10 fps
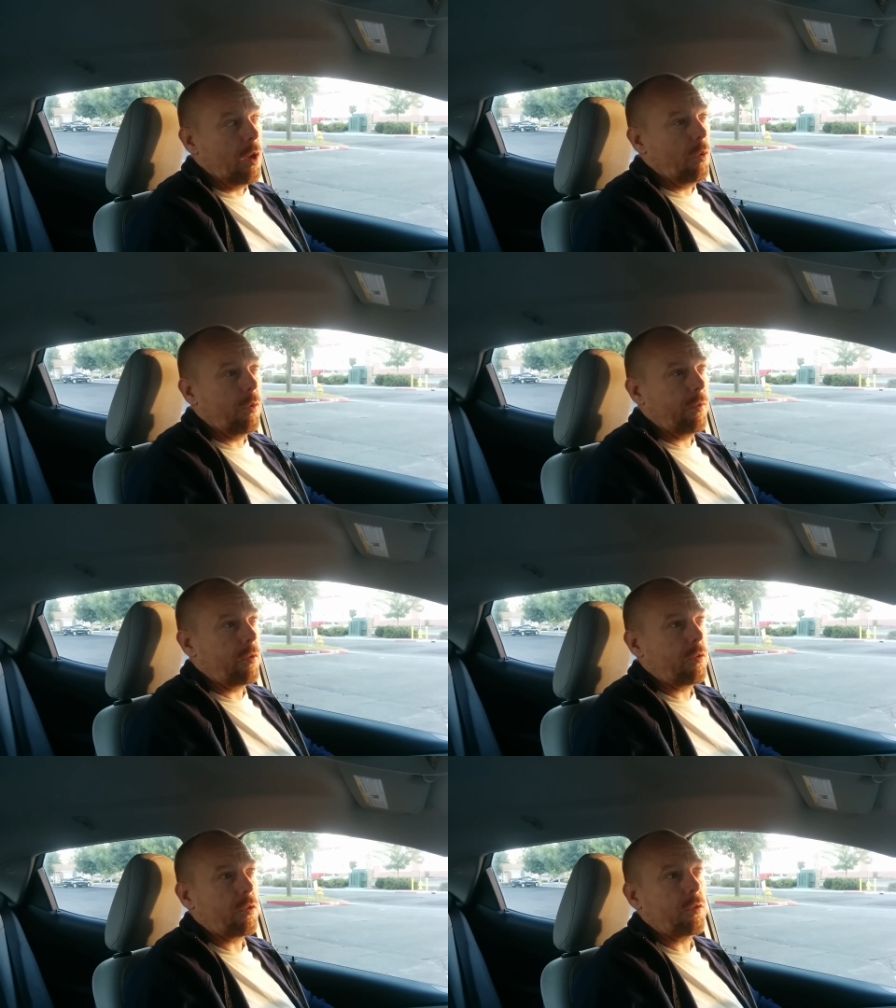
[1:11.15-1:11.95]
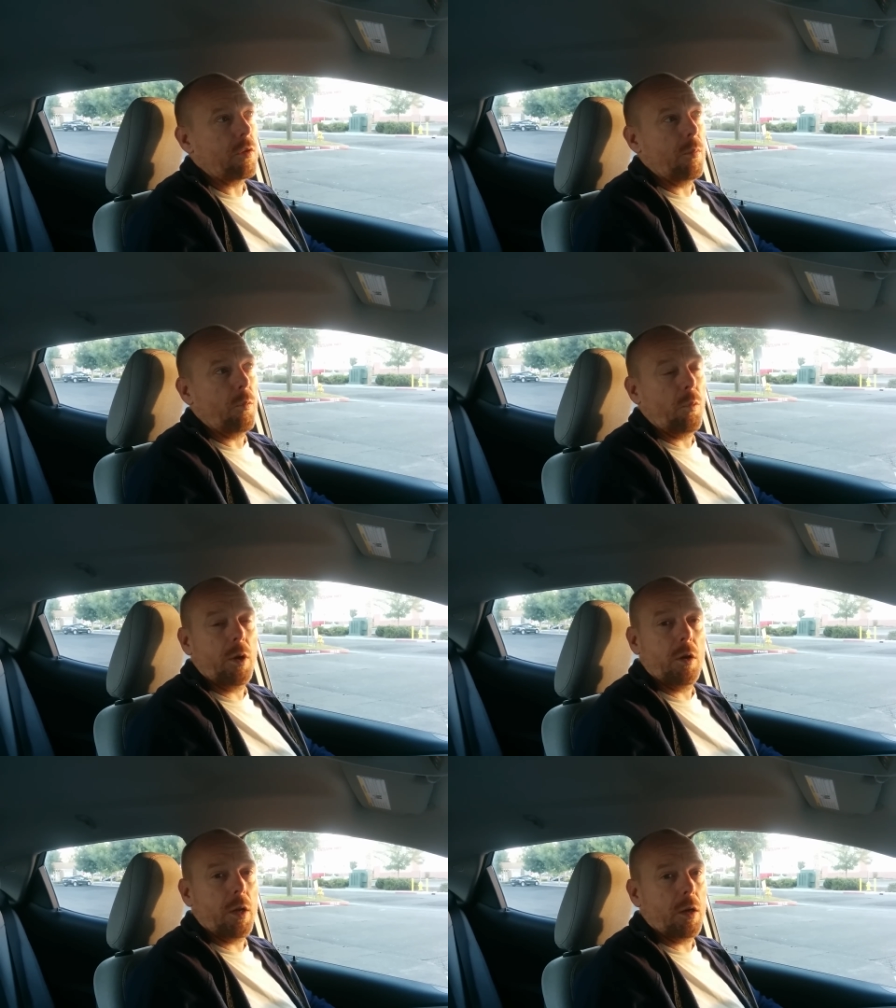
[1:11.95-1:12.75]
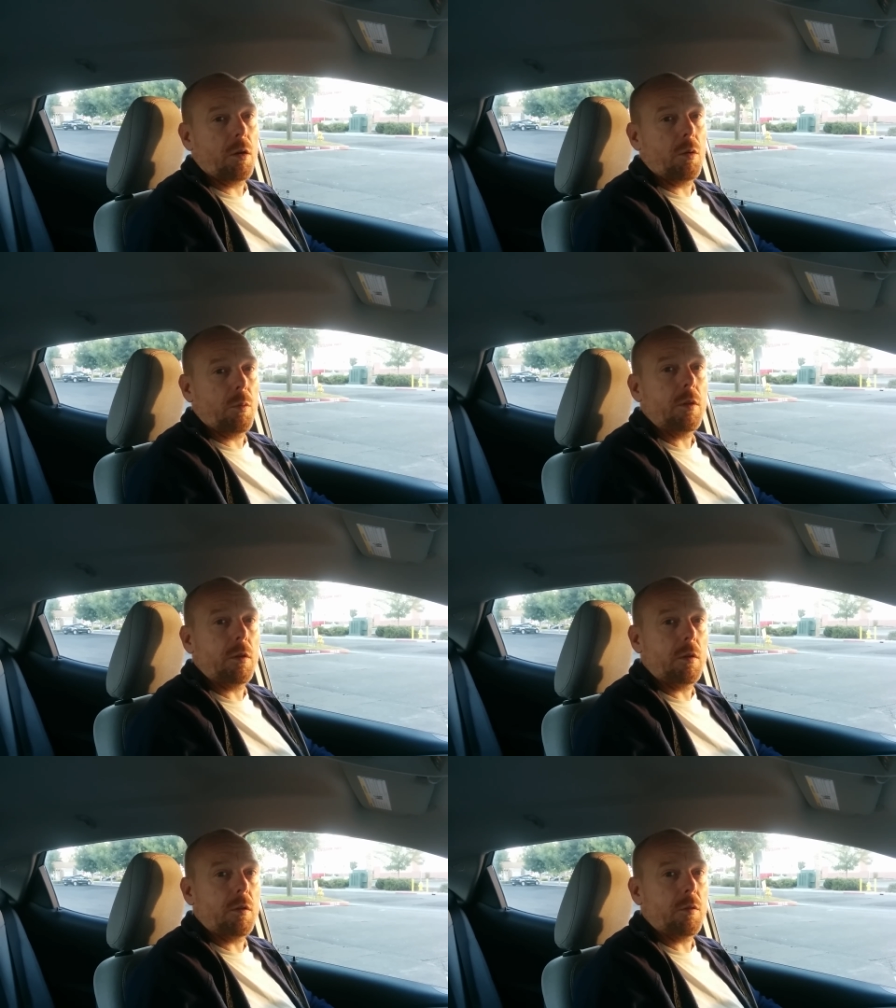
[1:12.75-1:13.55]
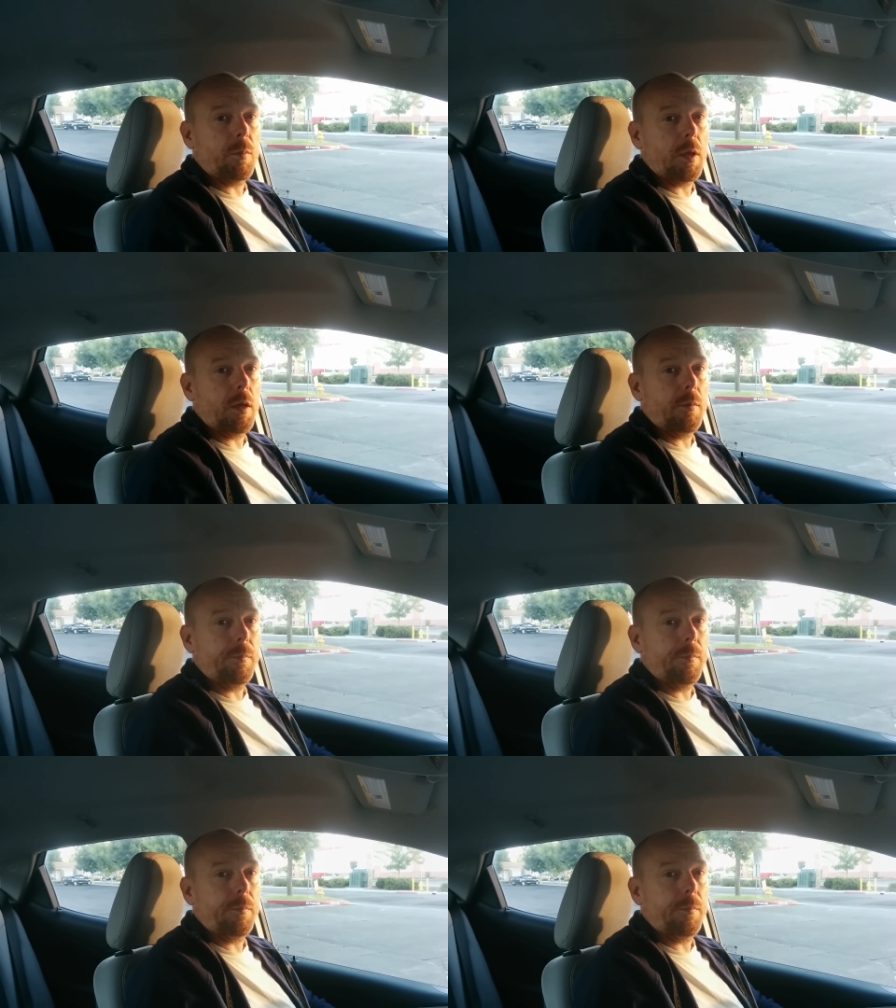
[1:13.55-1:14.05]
or if it's just some weird error with the display.